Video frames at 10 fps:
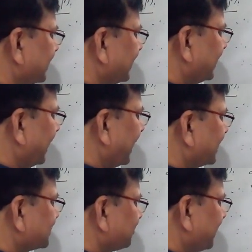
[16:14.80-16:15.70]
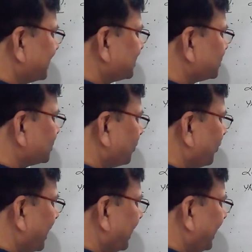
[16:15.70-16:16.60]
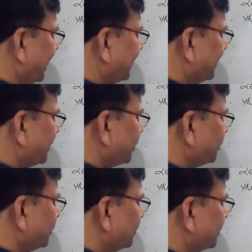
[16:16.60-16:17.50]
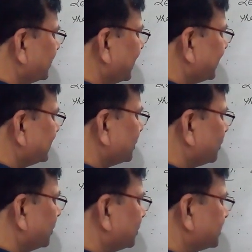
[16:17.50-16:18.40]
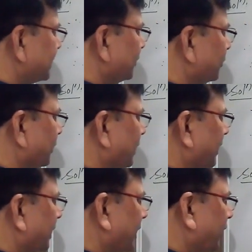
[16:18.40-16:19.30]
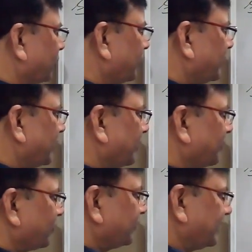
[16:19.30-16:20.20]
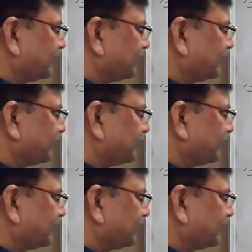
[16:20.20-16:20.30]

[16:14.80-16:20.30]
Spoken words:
13x plus 182, that is equal to 0. Now we will remove